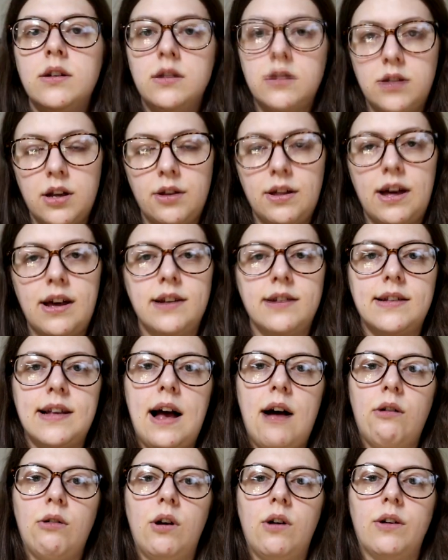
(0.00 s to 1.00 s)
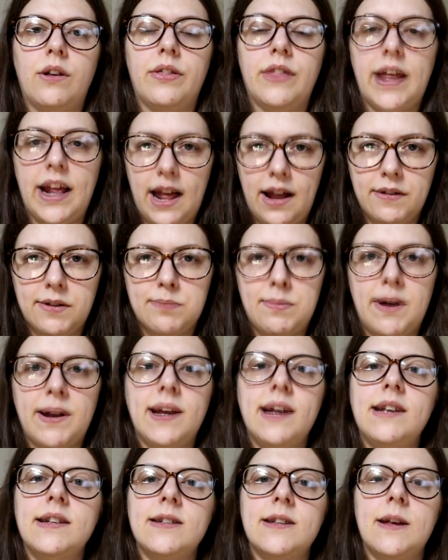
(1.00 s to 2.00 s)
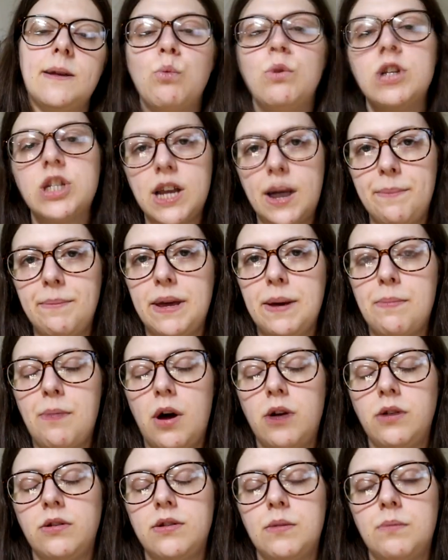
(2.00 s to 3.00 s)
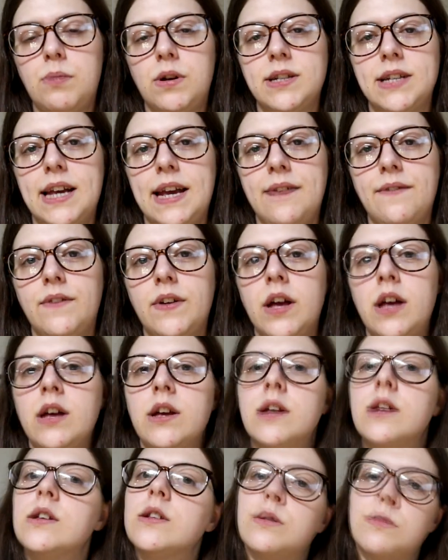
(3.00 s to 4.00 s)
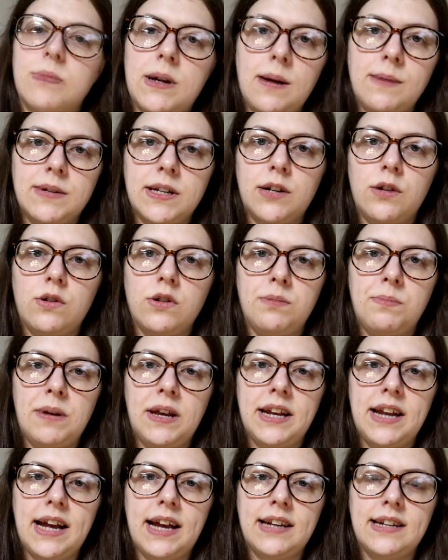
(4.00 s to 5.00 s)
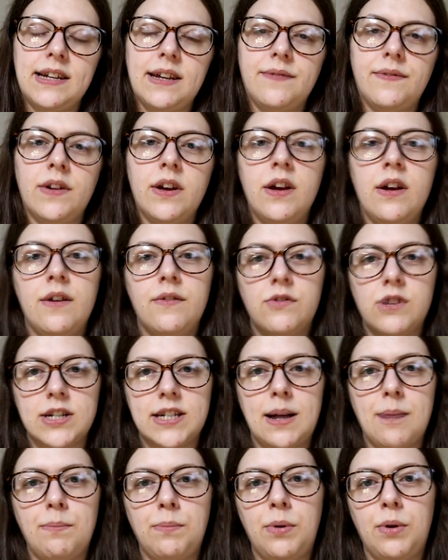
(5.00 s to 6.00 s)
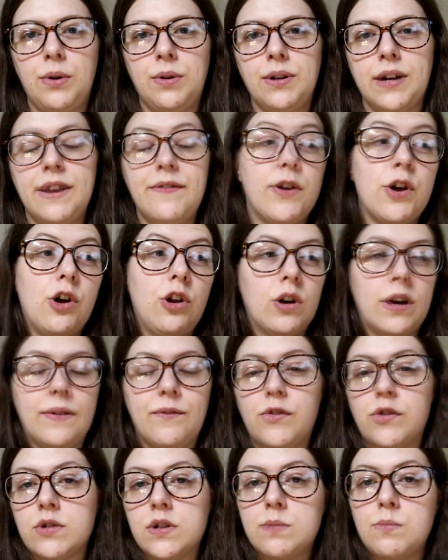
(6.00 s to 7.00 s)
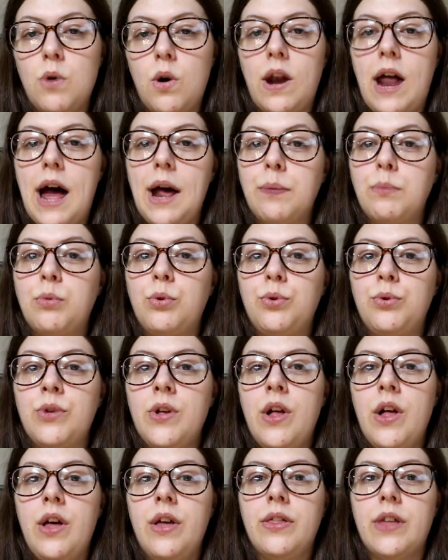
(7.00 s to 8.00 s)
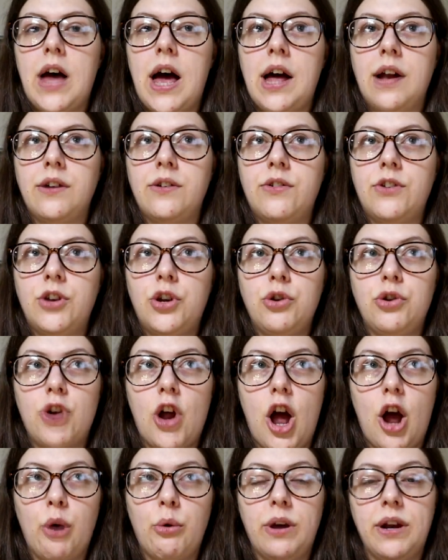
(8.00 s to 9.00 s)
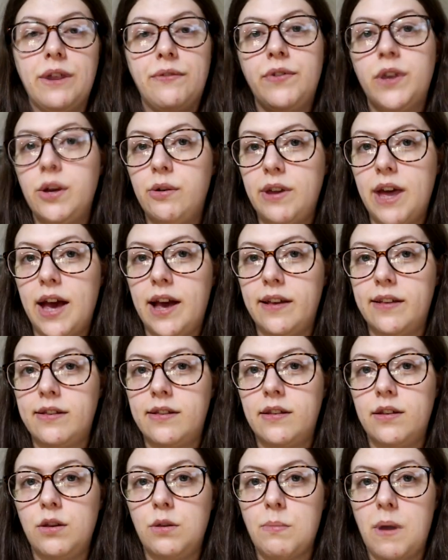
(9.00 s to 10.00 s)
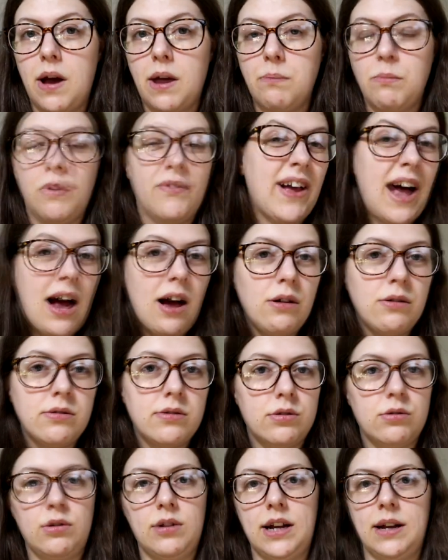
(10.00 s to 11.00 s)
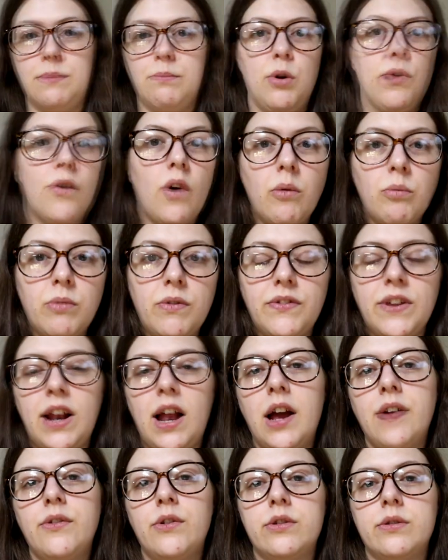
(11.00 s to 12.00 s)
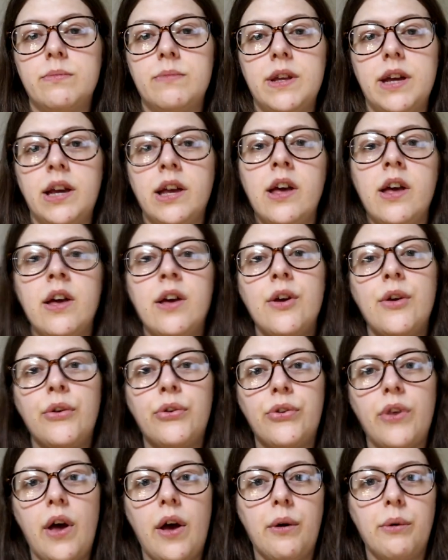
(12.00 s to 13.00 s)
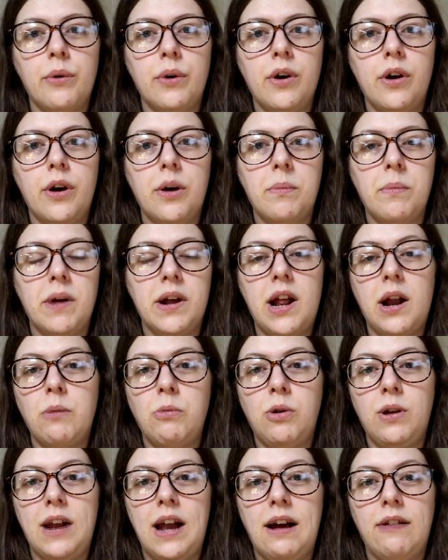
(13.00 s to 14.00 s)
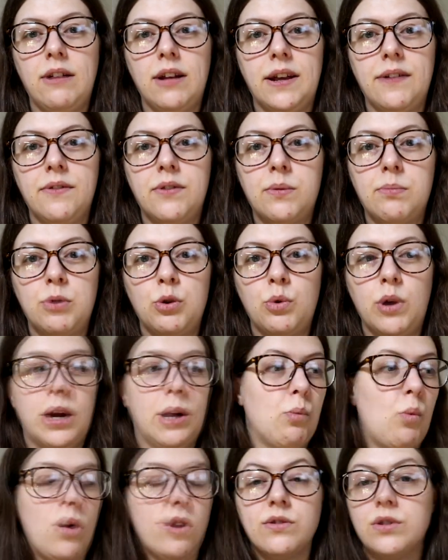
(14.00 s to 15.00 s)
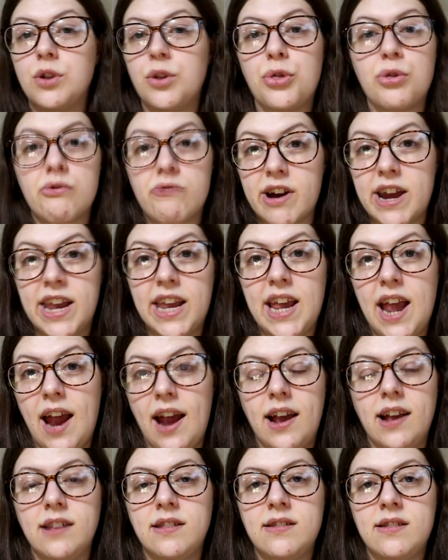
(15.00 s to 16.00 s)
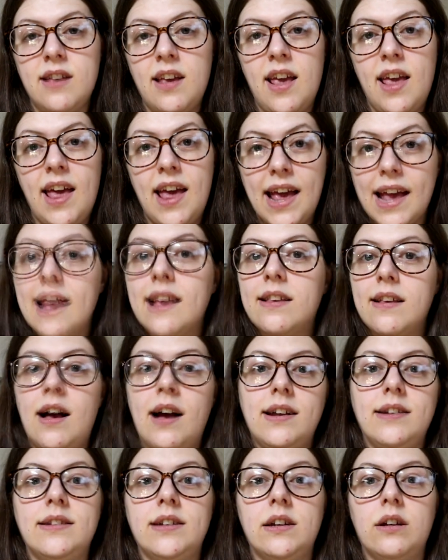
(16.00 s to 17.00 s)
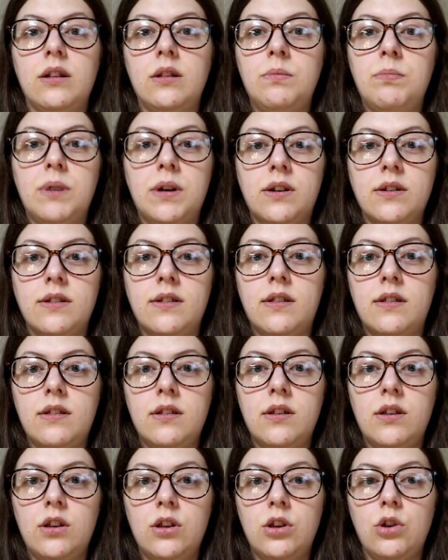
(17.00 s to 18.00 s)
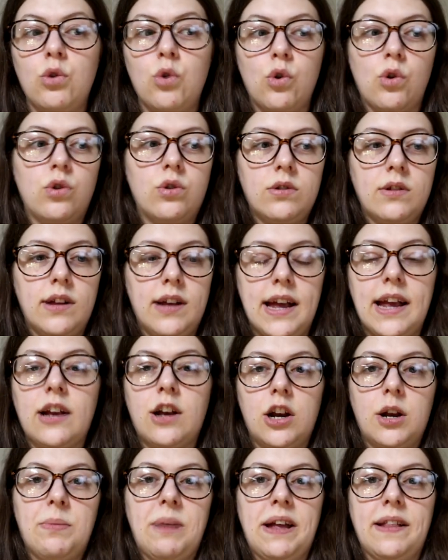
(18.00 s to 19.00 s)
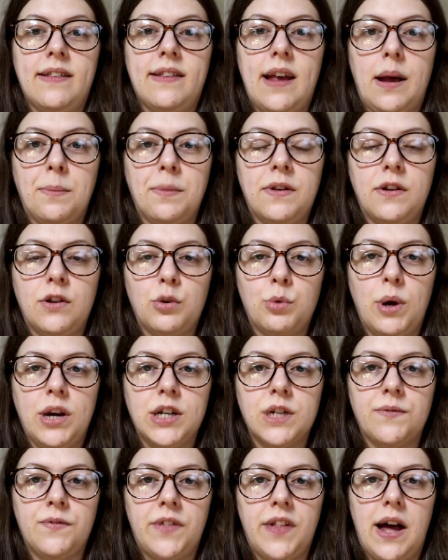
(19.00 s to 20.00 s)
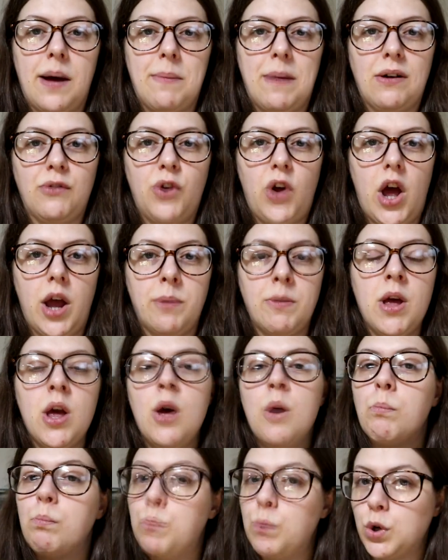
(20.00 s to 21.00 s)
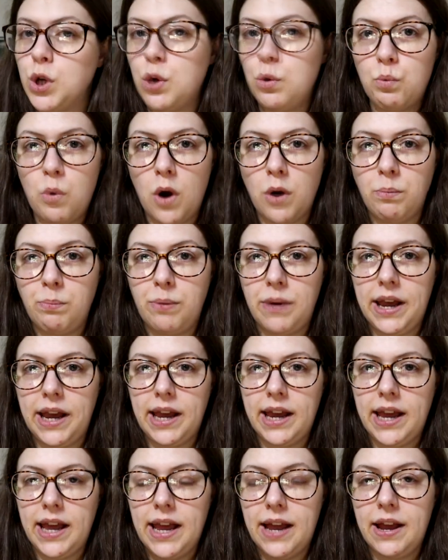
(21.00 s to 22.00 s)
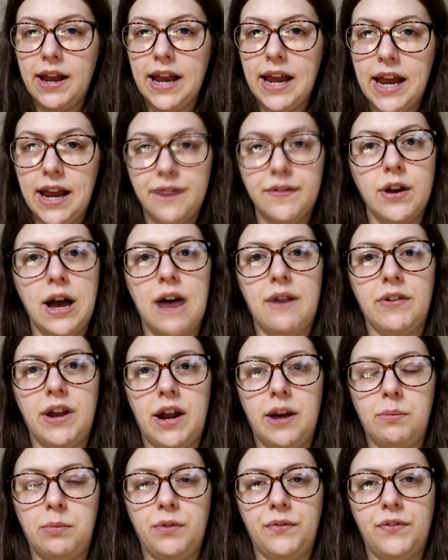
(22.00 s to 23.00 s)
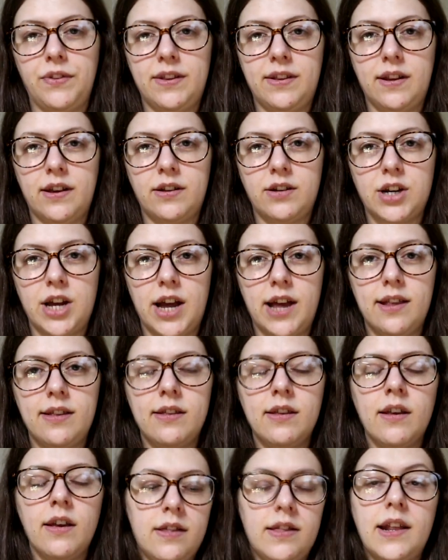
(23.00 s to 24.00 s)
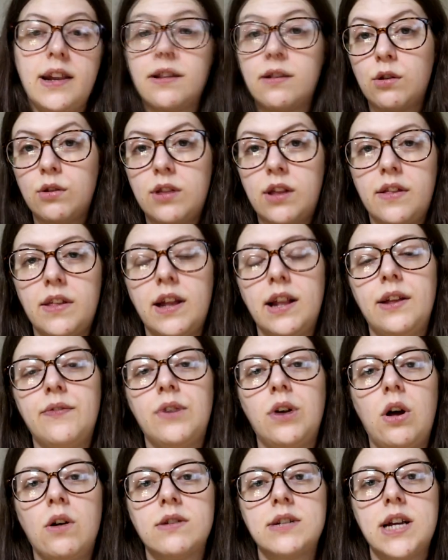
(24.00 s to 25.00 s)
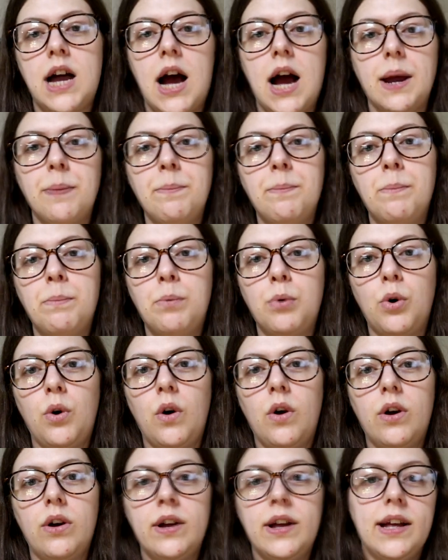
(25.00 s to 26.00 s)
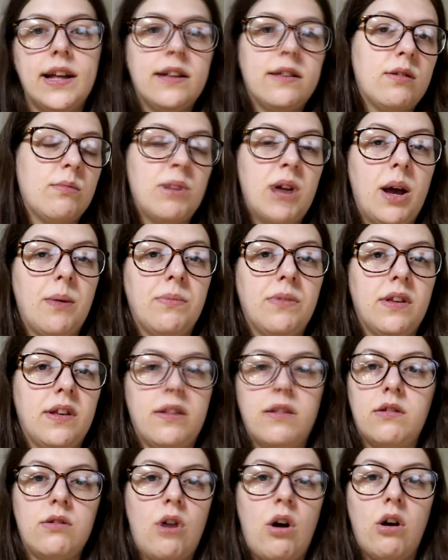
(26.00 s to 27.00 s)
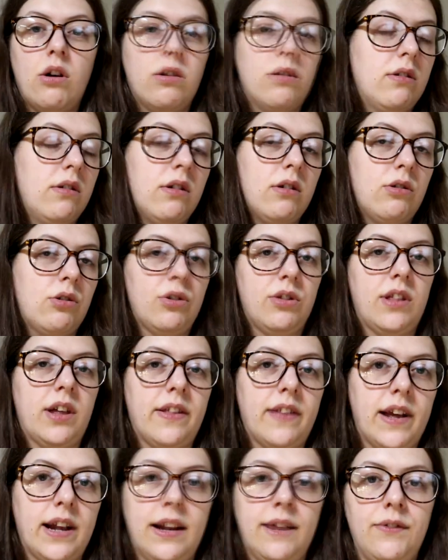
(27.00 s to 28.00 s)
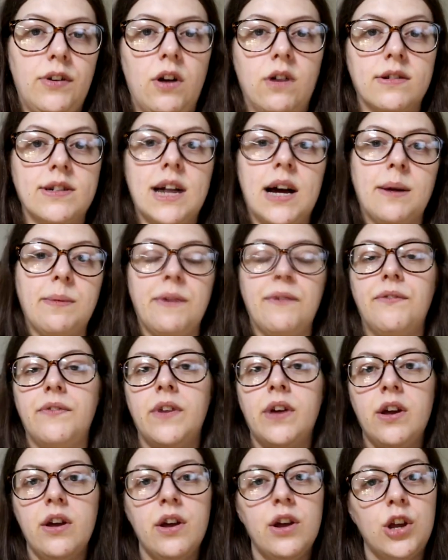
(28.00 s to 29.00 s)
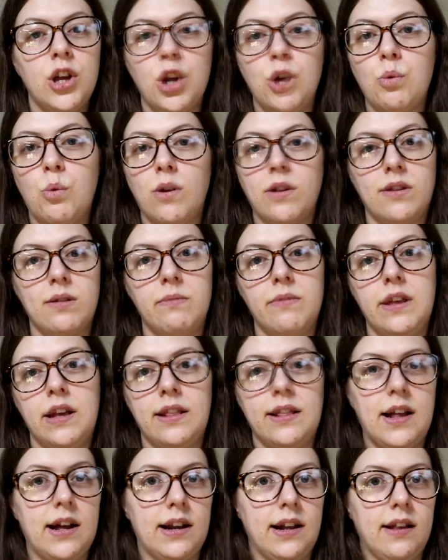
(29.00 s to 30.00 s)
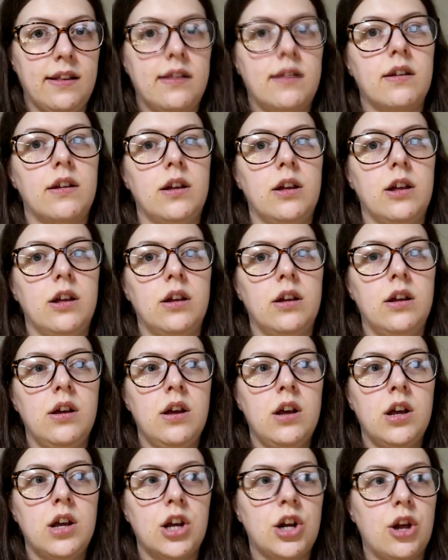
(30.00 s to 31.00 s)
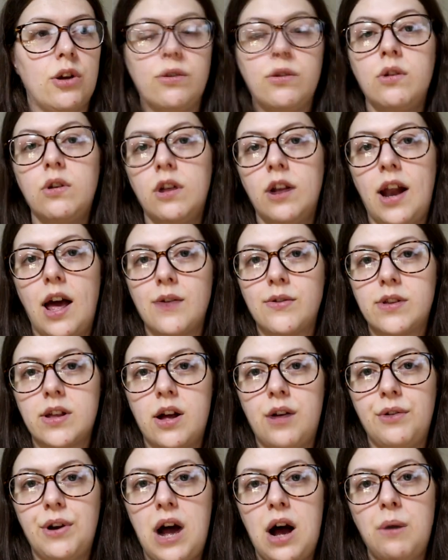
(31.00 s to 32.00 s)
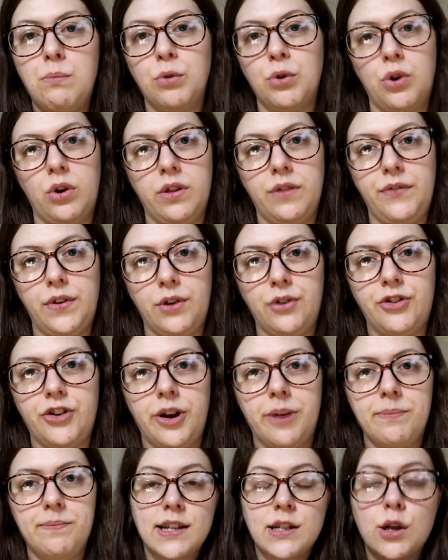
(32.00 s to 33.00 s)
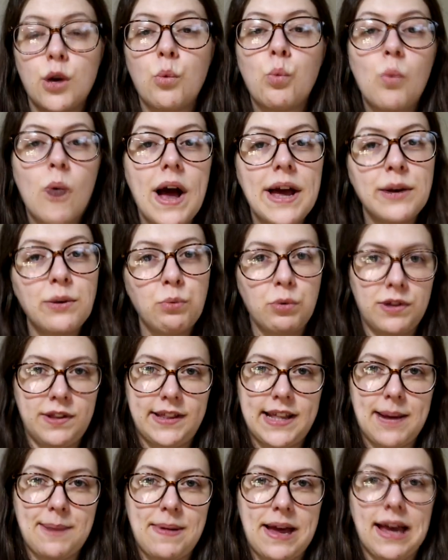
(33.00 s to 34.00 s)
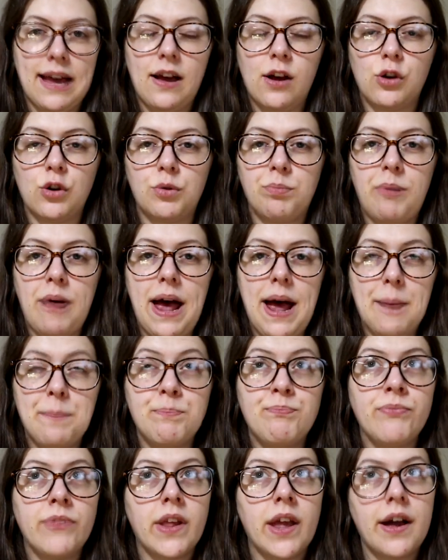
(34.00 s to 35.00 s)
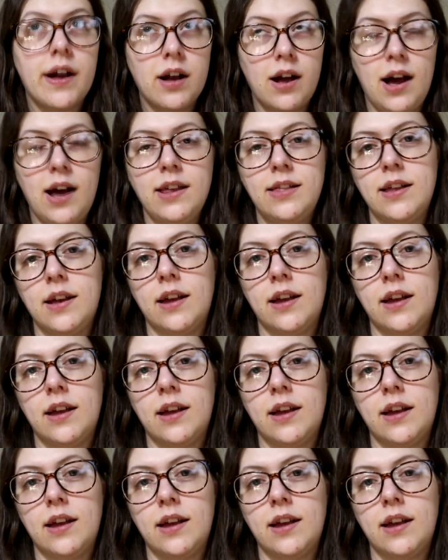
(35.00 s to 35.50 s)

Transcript: So that is how long their lifespan is, which can be a positive. Sometimes it can also be a negative. For example, if you're looking for a small animal and you know in a few years you might move house or like move on with your life or something. So um, an animal that lives between one to three years is ideal because you're going to be in the same situation for that amount of time, but you won't be if you have an animal for six years then it's good that they live a long time but sometimes it's not good that they live a long time if you want something that is gonna you know suit your lifestyle now but not in the future so when would they make a good pet i